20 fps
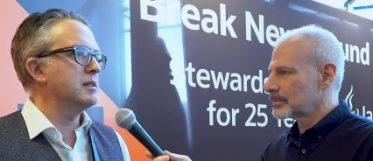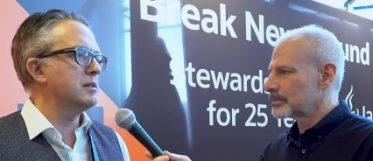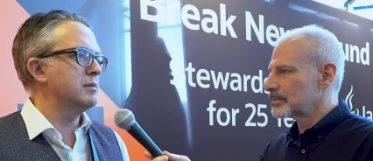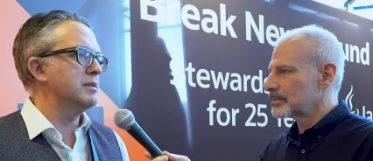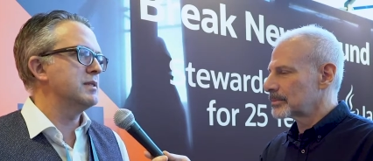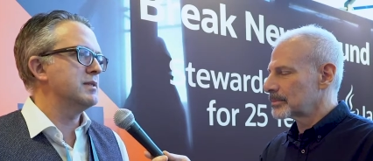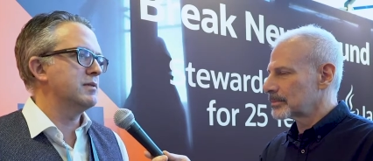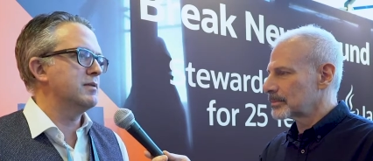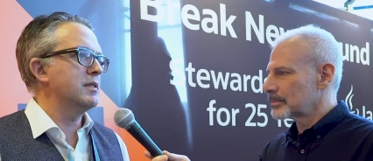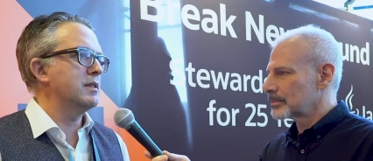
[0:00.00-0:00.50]
Speaker 1: It
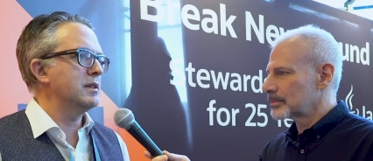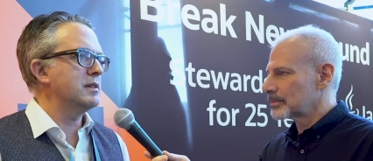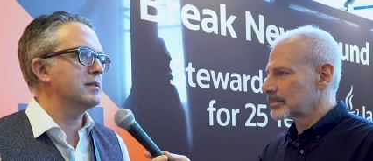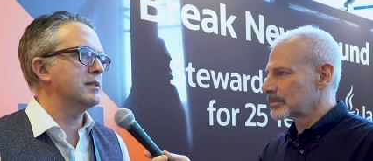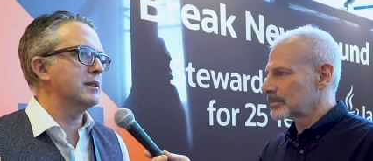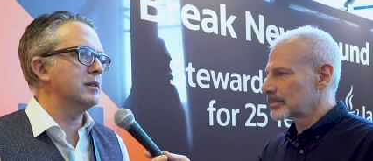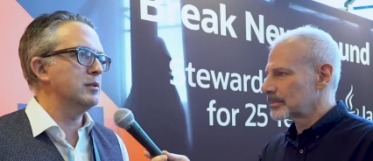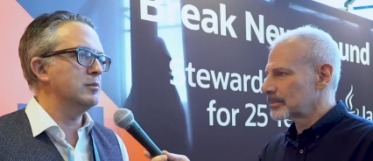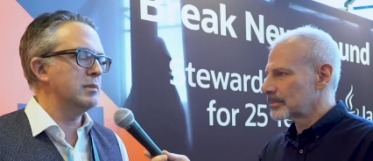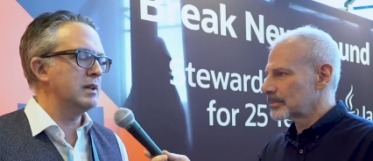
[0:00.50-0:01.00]
was very
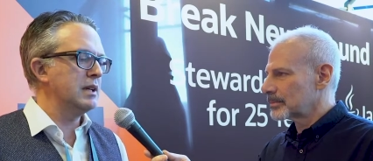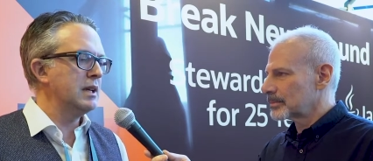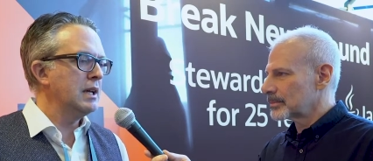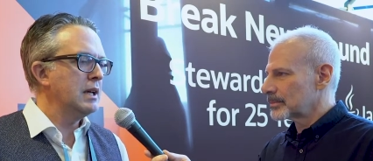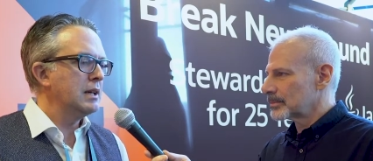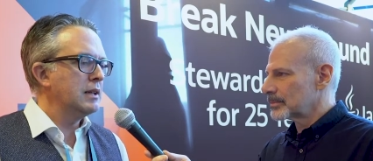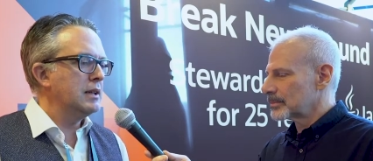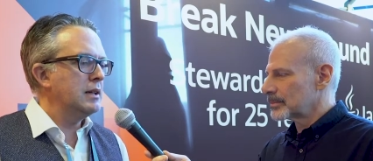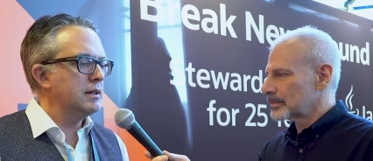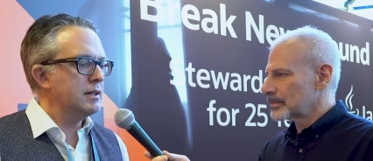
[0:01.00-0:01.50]
slow. But
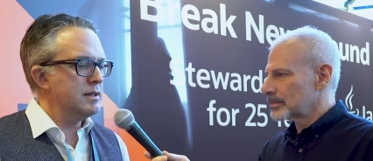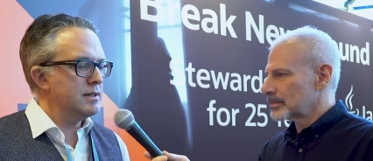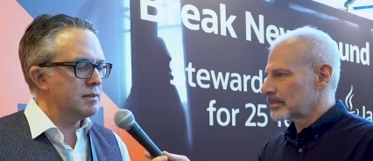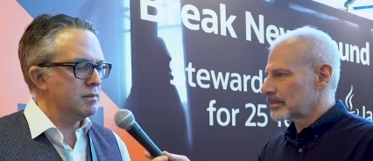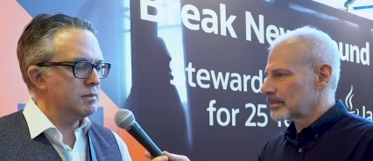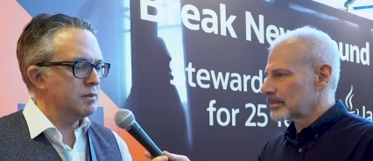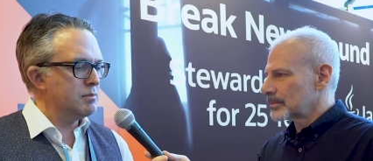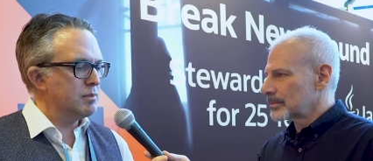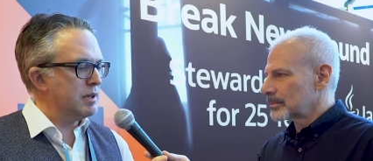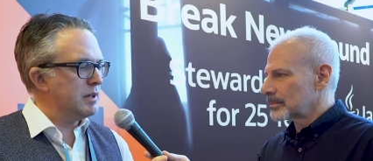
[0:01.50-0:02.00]
nowadays,
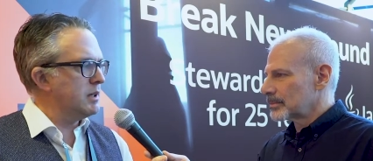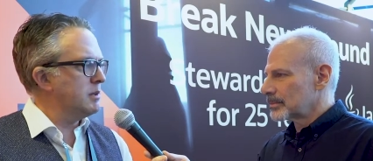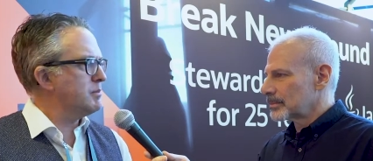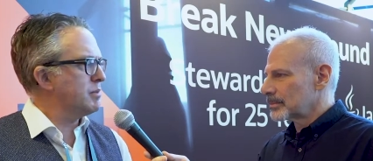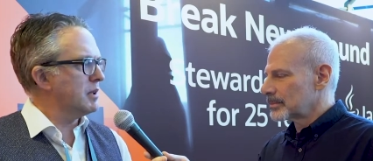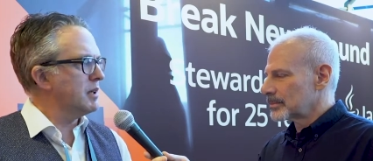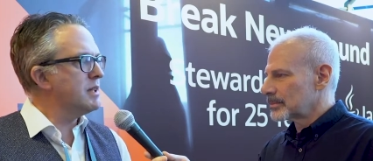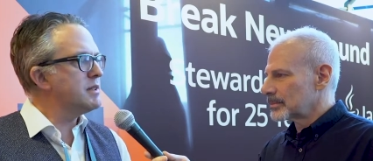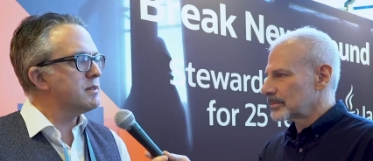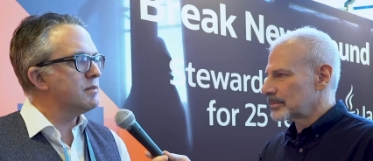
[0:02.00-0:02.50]
when
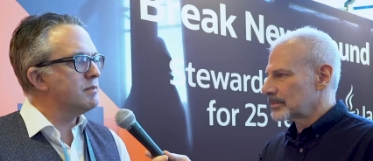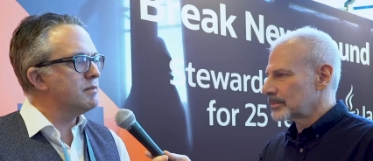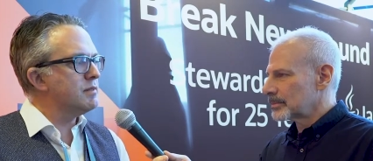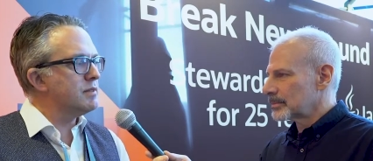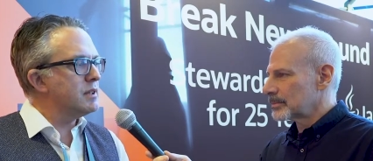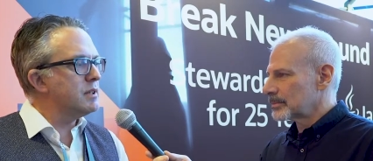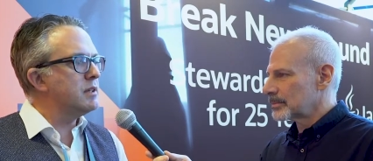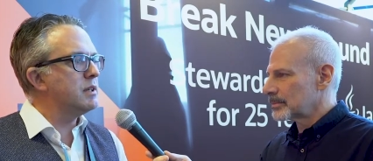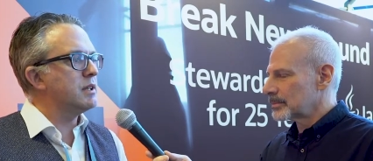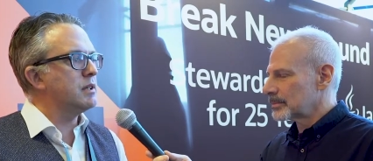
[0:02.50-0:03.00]
pipelines are
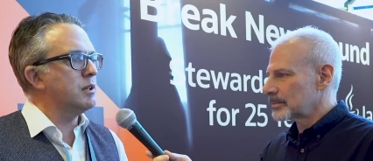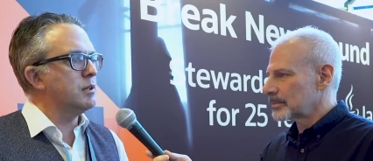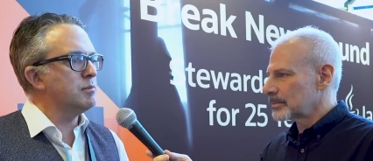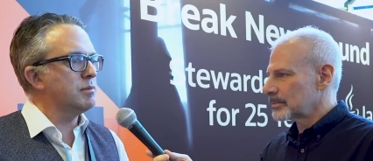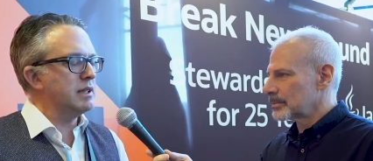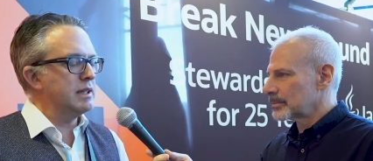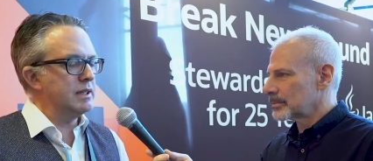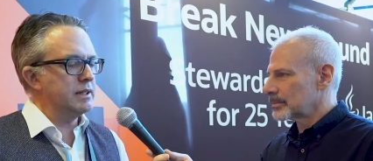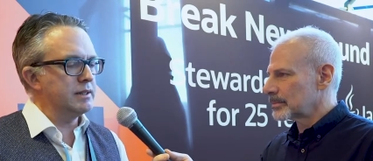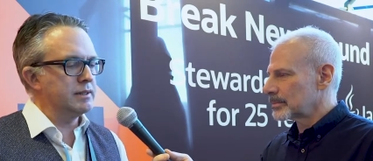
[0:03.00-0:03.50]
very
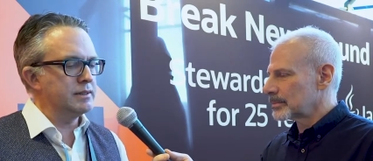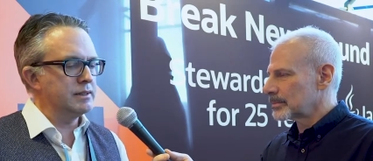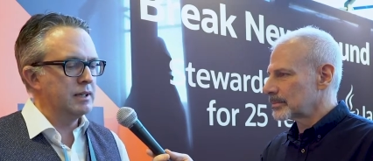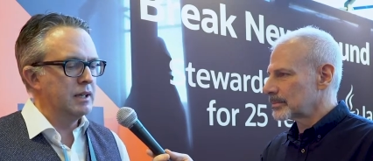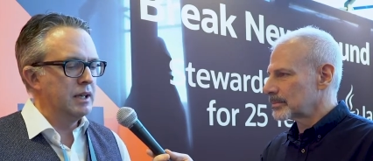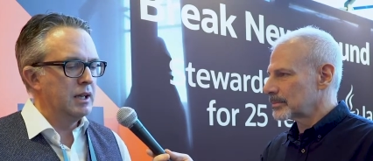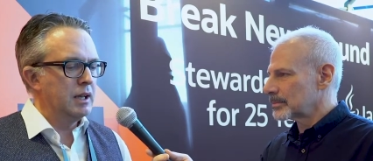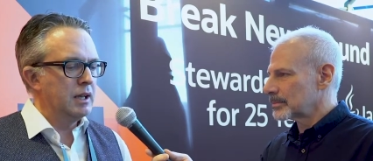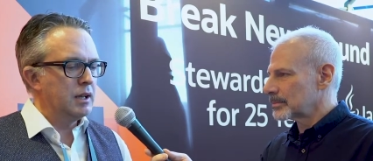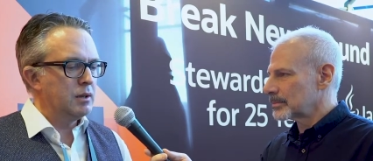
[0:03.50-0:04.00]
complex,
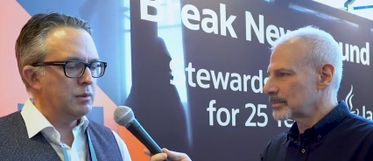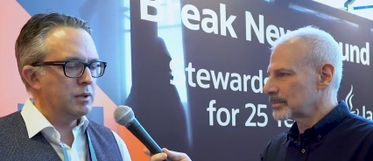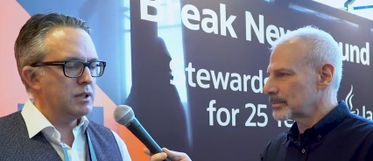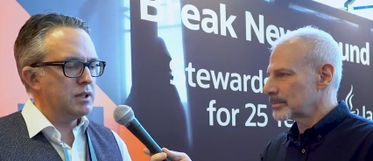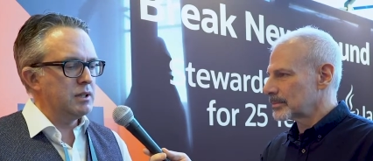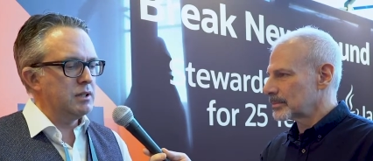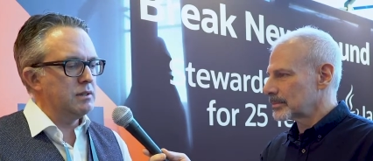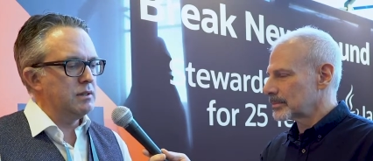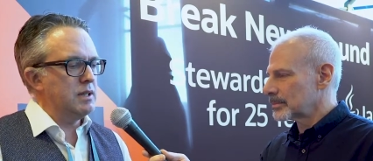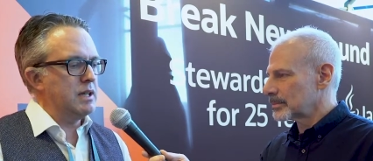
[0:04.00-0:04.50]
we
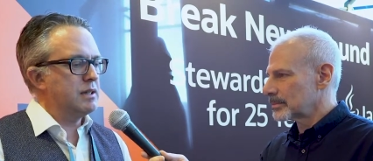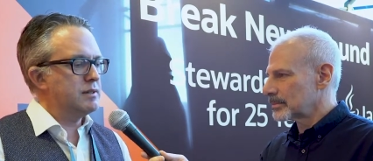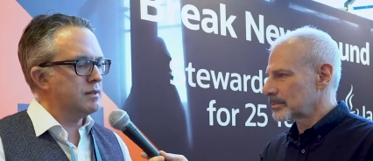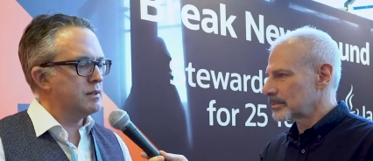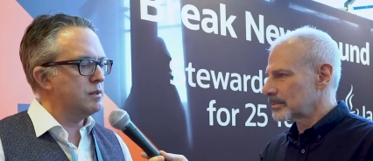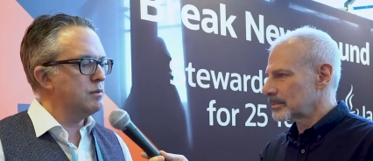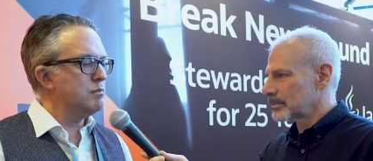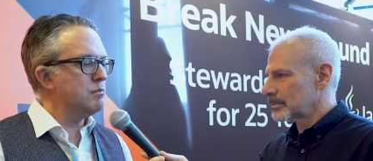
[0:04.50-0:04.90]
can execute